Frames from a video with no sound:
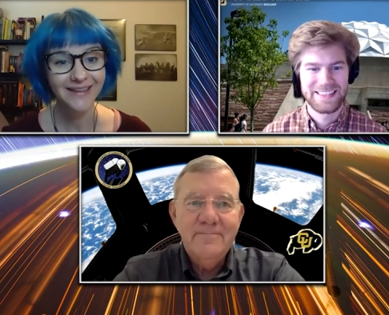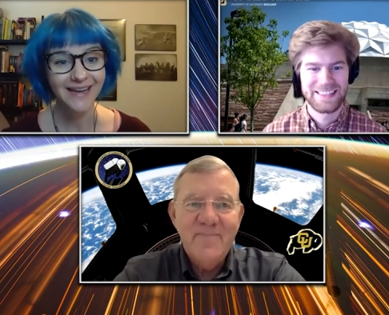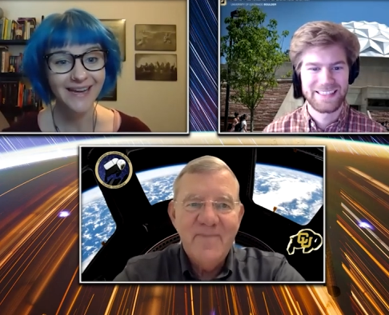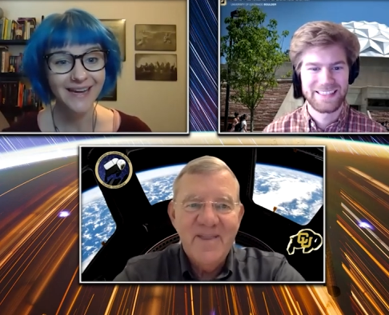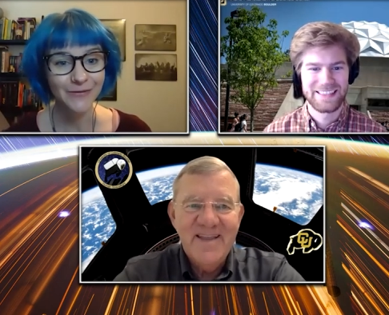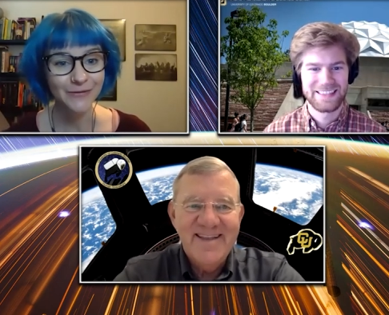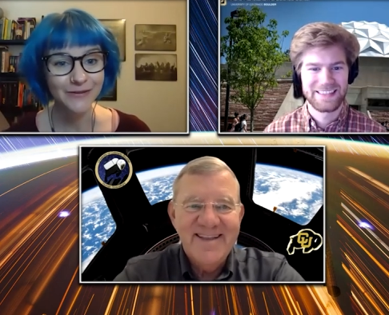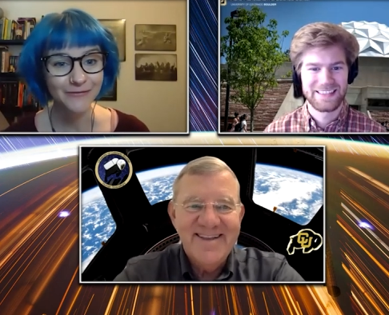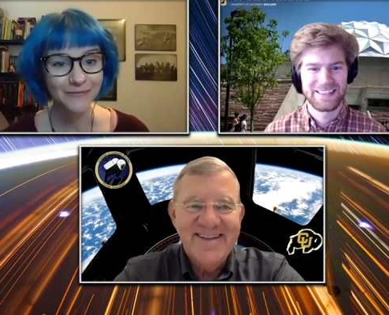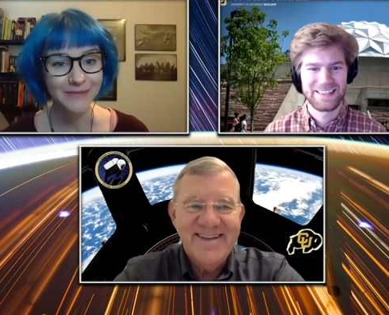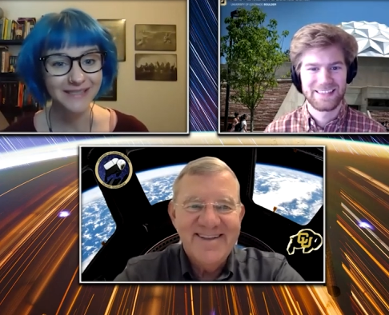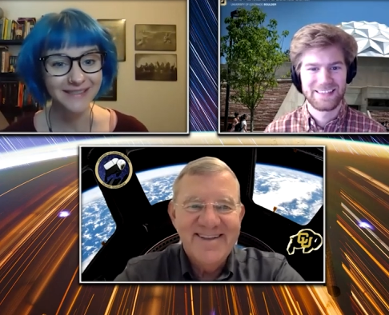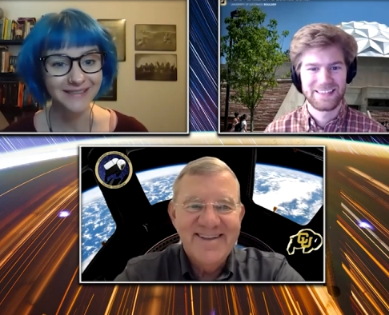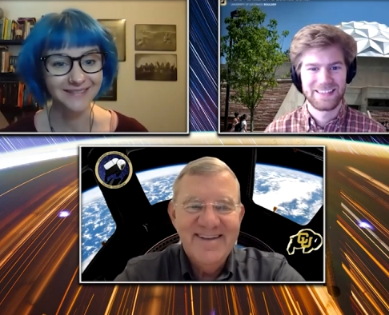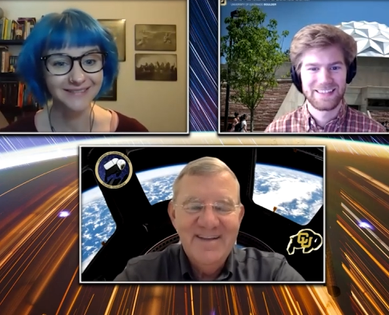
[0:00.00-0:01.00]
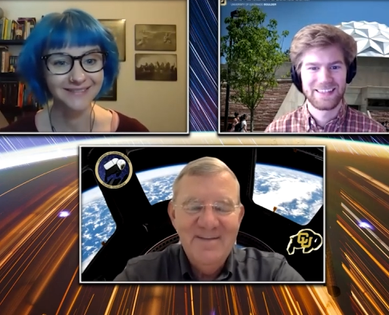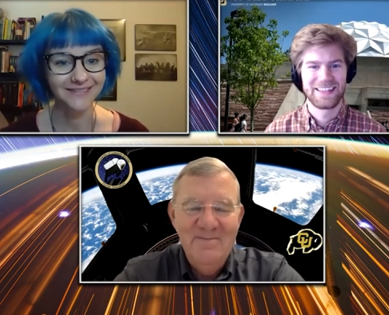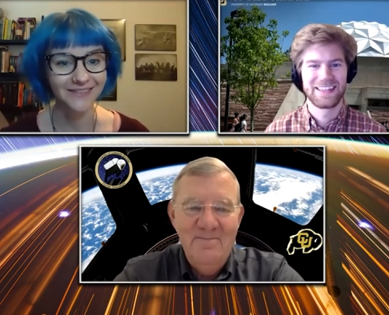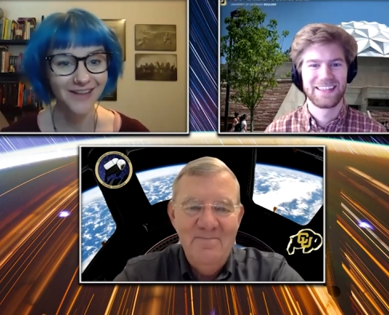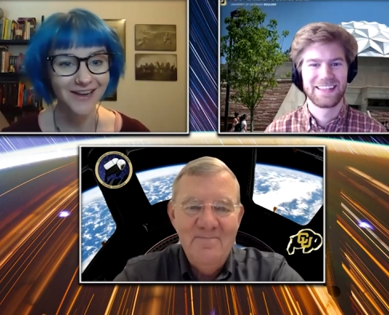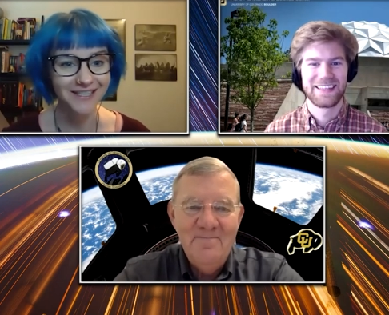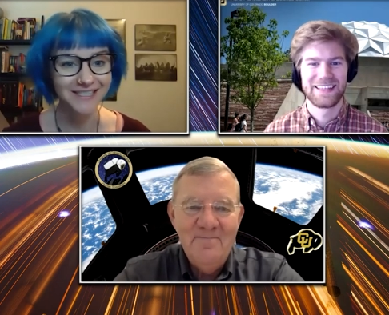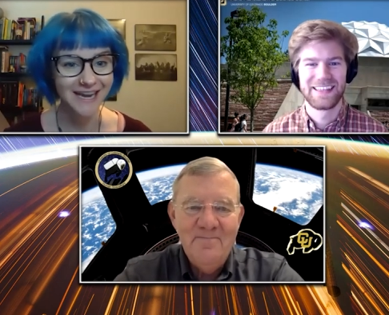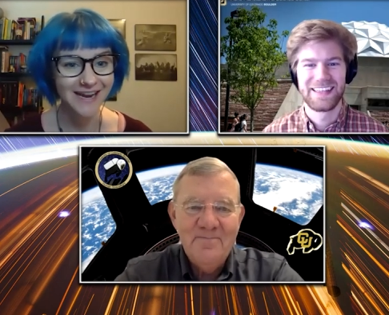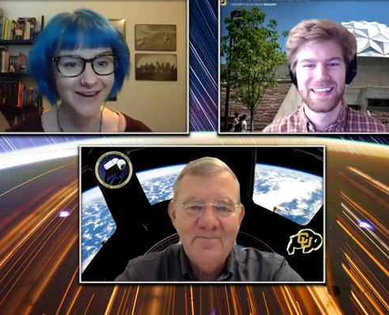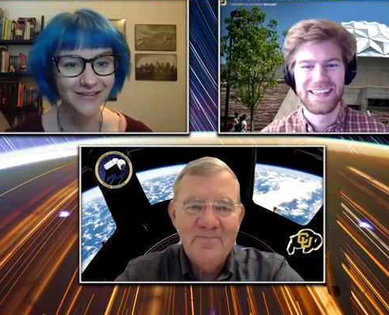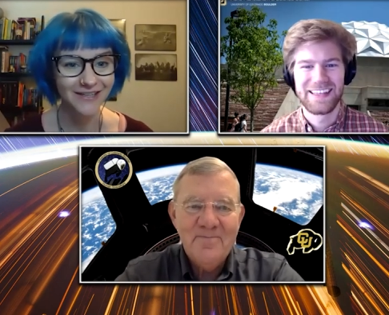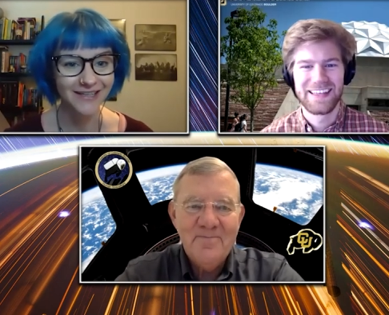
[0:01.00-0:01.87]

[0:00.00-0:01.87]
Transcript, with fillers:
Speaker 1: Uh, we've been in lockdown and